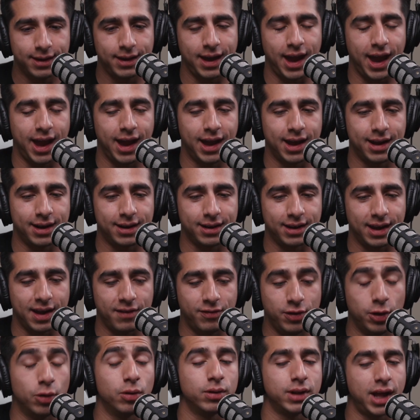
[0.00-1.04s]
And
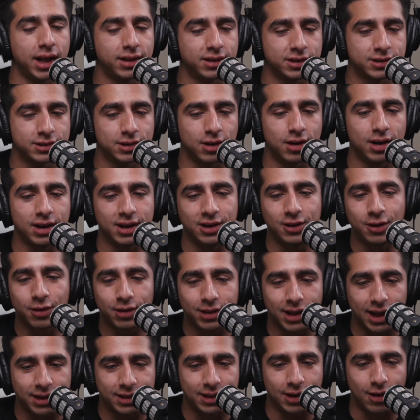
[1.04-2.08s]
if you don't like the song, you
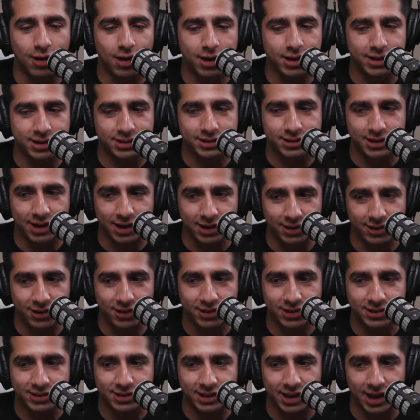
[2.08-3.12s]
don't like the artist, then you're
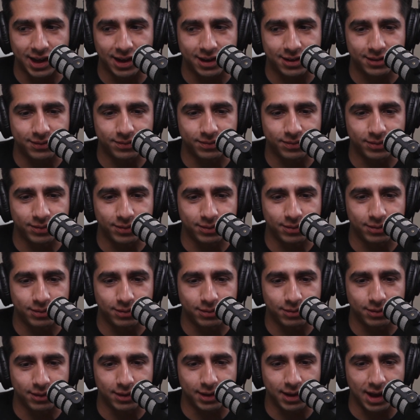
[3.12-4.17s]
just like,
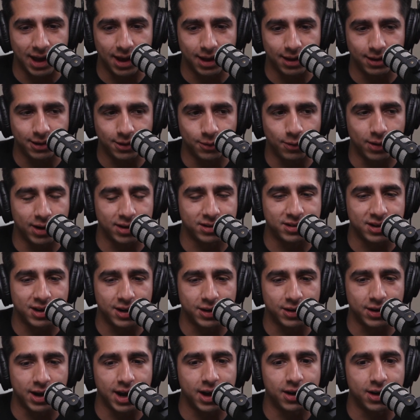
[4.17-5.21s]
you want to tear
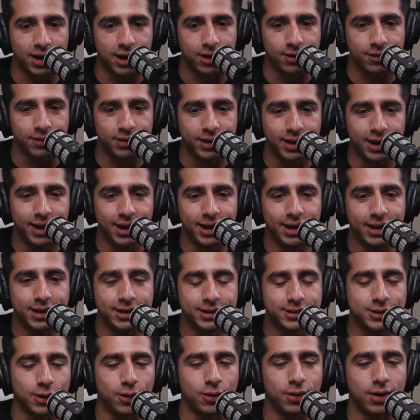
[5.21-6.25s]
your hair out.
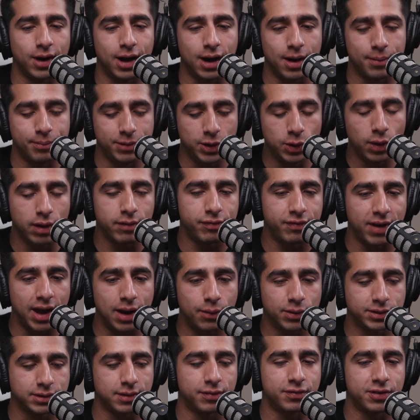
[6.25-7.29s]
So UFN
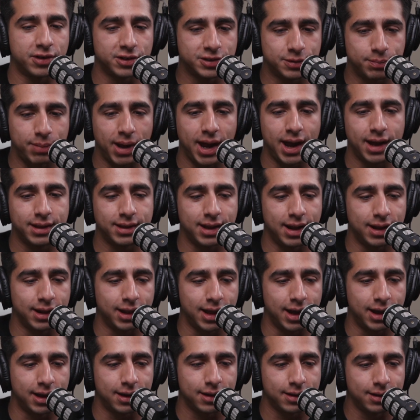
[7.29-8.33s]
was the first band that
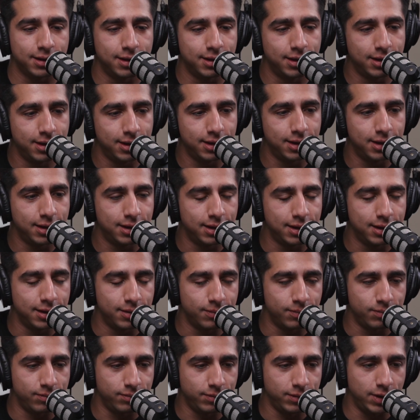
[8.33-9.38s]
like,
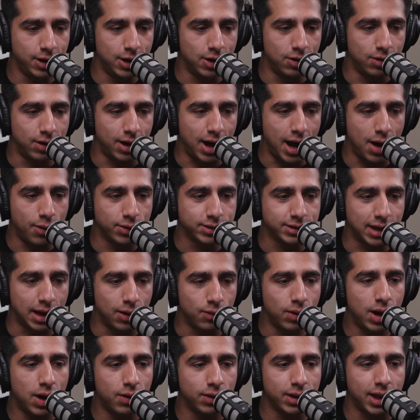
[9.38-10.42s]
you know, I was
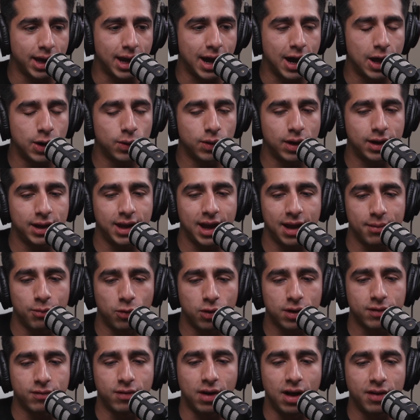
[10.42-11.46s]
like, wow, like how do I get
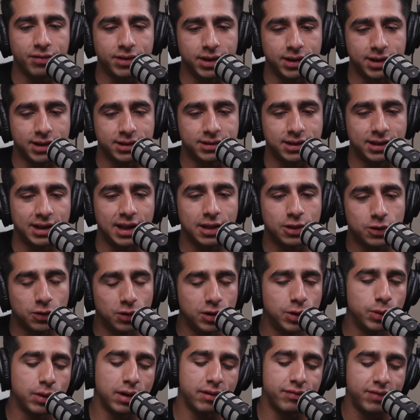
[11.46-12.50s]
more involved in this? And then
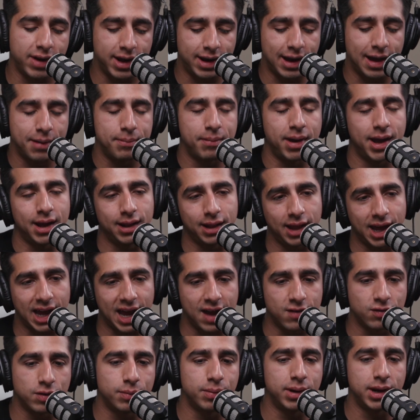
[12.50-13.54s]
through UFN, I met like
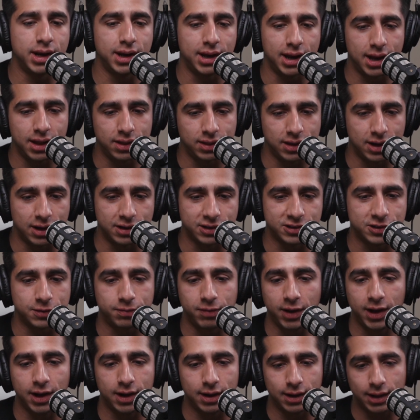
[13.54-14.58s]
everybody in their
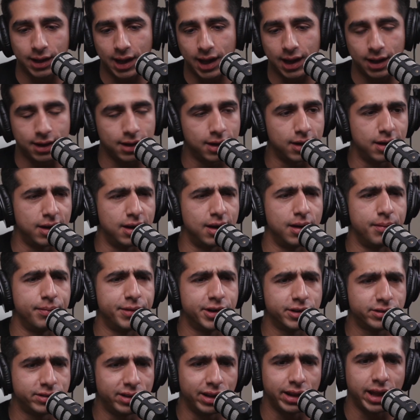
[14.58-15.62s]
sphere. Like
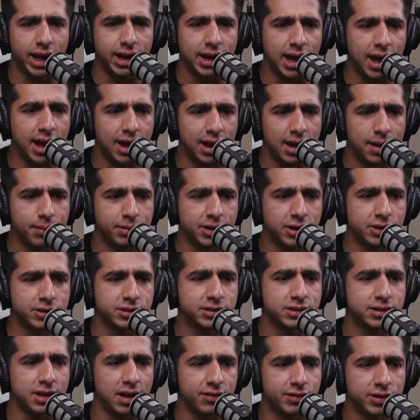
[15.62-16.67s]
there's the late AM,
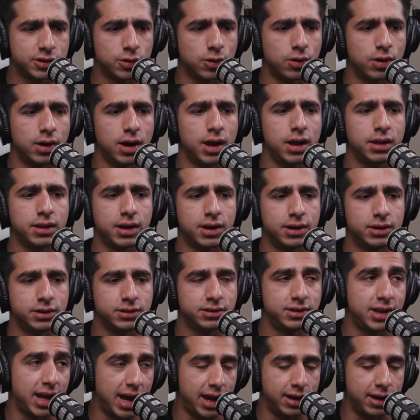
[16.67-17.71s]
there's Salvatore,
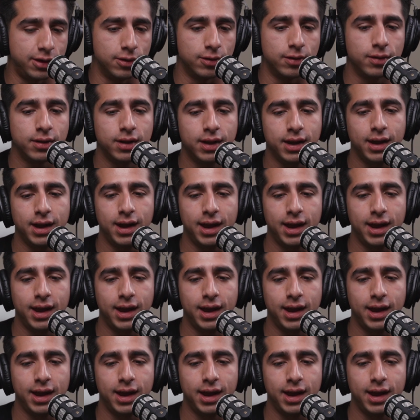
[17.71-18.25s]
there's Daniel.